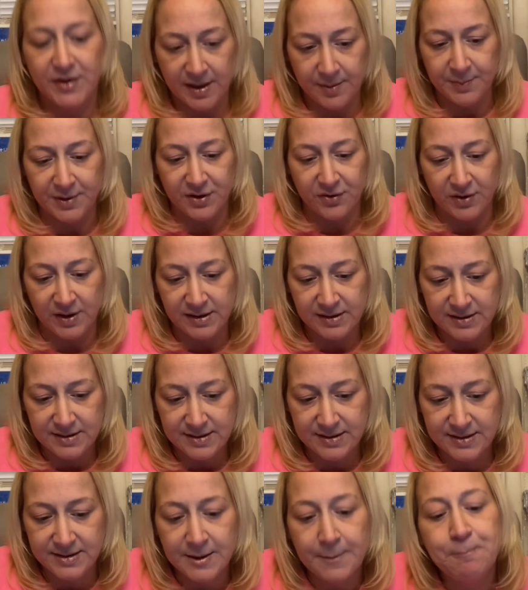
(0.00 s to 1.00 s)

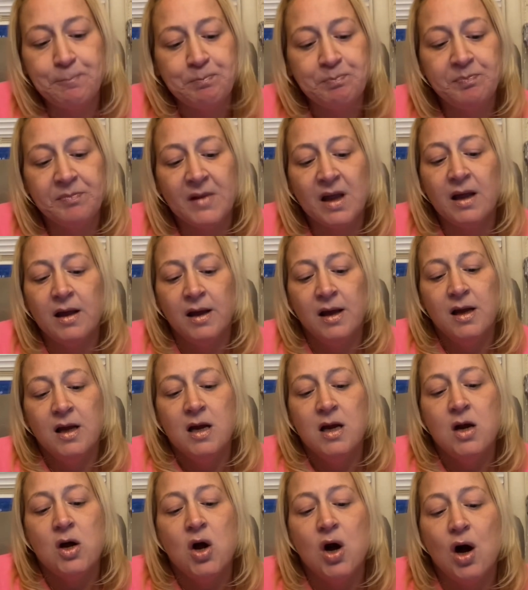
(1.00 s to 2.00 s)
immigrants.
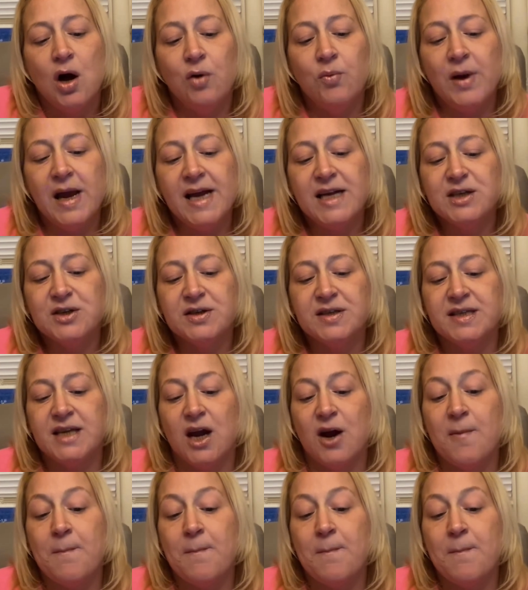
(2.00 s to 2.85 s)
A waitress there